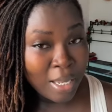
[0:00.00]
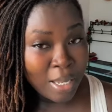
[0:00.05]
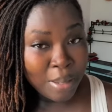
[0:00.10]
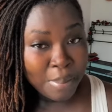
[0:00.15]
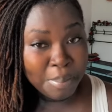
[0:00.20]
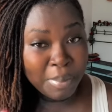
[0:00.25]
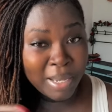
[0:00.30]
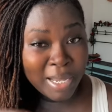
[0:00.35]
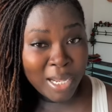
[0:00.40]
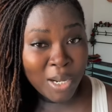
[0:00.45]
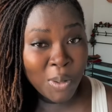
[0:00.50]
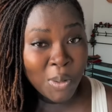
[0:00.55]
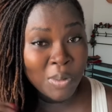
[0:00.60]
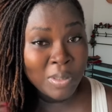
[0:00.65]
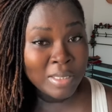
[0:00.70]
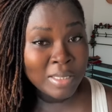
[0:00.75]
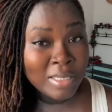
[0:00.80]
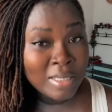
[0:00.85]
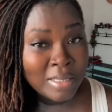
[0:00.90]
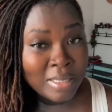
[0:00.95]
make it
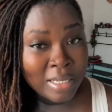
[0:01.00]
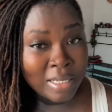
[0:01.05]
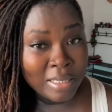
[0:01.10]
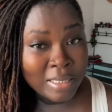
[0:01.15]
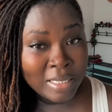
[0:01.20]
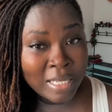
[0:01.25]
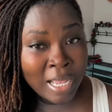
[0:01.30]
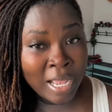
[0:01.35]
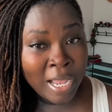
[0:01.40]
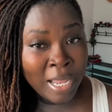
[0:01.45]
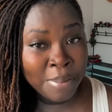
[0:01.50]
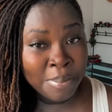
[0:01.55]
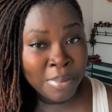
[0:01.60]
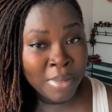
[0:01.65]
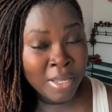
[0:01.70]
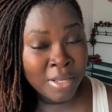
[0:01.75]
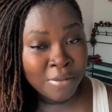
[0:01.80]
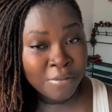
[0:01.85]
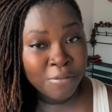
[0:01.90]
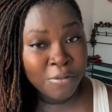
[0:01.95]
consistent. I
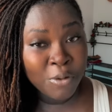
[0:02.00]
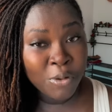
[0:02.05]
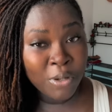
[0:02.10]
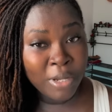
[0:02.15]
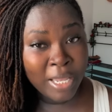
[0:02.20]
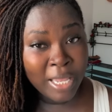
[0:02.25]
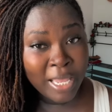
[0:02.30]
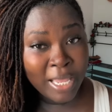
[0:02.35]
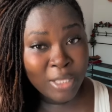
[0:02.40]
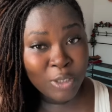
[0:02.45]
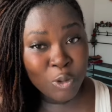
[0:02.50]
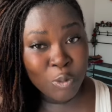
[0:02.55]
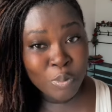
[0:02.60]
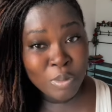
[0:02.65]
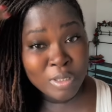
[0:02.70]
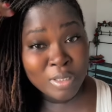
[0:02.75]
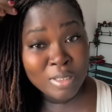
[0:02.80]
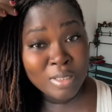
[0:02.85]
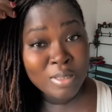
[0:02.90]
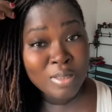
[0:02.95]
mean, for your hair to be
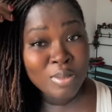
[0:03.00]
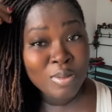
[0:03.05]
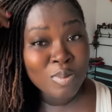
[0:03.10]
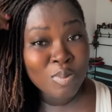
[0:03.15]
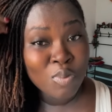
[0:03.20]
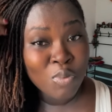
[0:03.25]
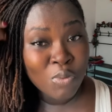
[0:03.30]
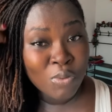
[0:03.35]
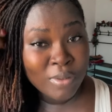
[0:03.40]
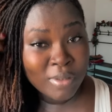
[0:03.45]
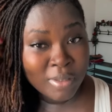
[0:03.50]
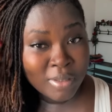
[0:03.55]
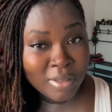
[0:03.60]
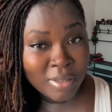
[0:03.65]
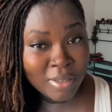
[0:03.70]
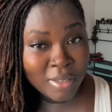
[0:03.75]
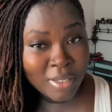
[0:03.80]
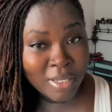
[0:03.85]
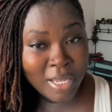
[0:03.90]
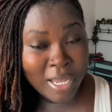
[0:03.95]
smooth
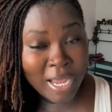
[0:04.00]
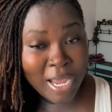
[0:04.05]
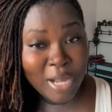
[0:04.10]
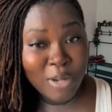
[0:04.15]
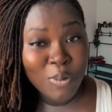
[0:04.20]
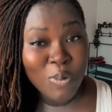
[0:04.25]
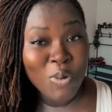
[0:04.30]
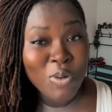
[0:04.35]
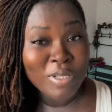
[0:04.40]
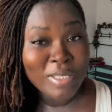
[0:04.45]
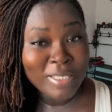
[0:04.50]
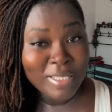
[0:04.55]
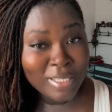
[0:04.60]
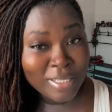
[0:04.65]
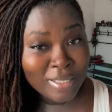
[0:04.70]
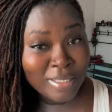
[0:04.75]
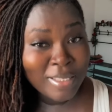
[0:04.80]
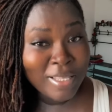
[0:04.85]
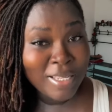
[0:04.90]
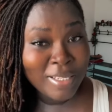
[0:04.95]
and
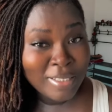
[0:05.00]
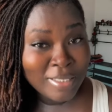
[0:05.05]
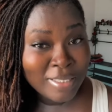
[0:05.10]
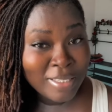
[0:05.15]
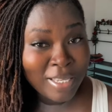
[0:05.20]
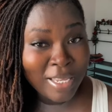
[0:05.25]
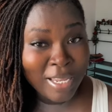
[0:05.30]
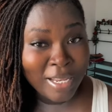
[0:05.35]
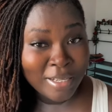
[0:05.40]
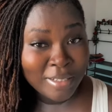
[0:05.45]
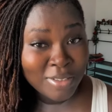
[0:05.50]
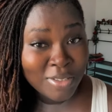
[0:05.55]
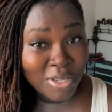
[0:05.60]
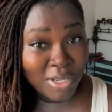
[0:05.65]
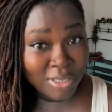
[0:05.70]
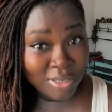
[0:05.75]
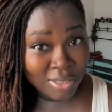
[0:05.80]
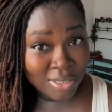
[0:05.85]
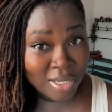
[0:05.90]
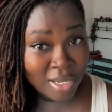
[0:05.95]
consistent in
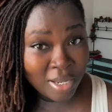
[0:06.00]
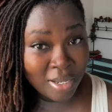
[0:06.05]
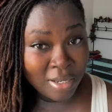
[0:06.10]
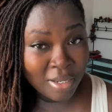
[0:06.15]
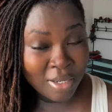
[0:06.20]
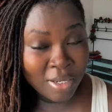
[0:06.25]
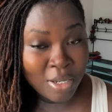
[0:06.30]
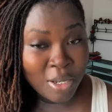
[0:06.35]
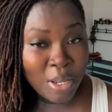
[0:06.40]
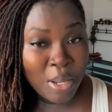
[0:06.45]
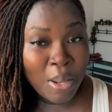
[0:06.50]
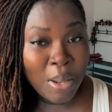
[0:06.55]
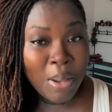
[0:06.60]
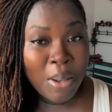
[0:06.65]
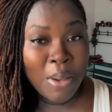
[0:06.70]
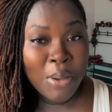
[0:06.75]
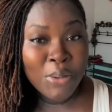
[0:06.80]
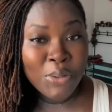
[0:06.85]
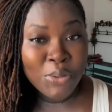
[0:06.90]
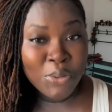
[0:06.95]
texture,
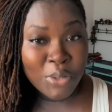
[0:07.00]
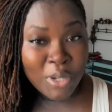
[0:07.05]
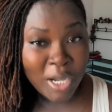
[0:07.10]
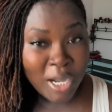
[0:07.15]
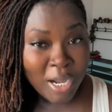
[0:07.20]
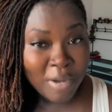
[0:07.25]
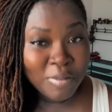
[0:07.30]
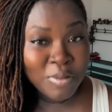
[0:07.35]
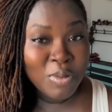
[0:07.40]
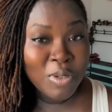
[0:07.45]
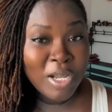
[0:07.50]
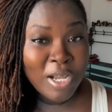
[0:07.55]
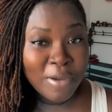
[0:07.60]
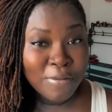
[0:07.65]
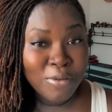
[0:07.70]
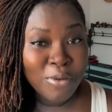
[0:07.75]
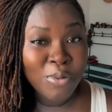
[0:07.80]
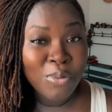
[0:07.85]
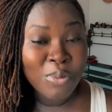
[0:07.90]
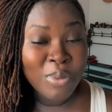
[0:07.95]
you have to have
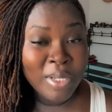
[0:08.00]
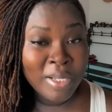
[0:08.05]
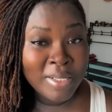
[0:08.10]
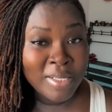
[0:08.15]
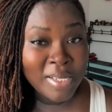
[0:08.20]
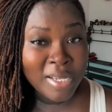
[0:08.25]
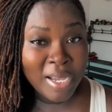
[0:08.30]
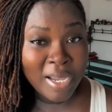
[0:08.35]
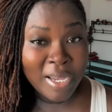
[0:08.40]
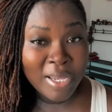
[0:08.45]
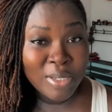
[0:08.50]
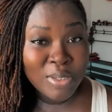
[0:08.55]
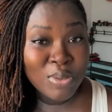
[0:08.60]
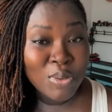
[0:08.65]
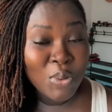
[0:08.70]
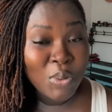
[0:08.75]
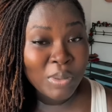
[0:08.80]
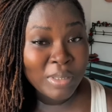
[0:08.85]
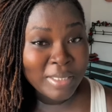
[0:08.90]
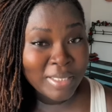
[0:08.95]
your reties
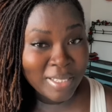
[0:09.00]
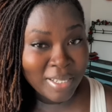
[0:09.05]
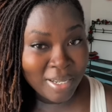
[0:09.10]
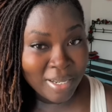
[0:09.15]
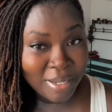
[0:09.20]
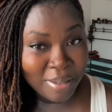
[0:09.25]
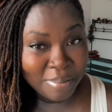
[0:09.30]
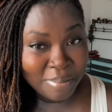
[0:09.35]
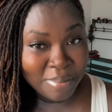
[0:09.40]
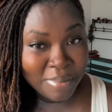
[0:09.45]
on time.